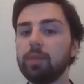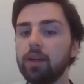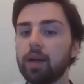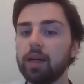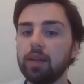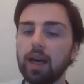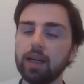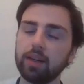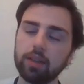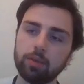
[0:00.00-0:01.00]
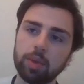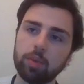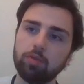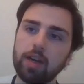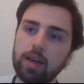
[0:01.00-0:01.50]
make your ad a little bit
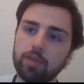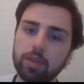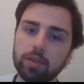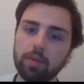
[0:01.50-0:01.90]
more relevant,